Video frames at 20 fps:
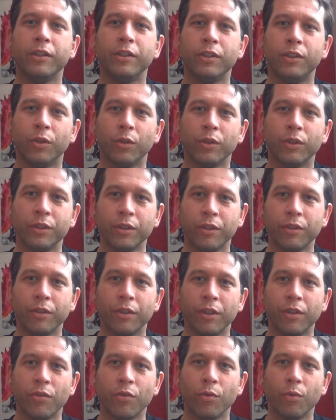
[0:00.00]
George
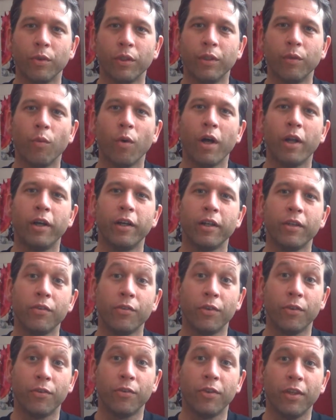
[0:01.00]
Lucas really wanted
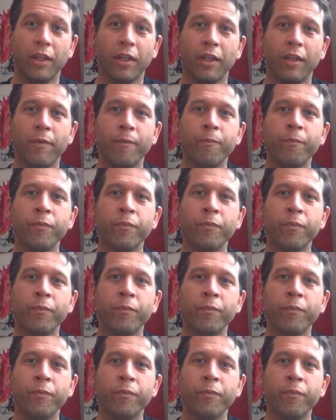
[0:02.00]
us to see.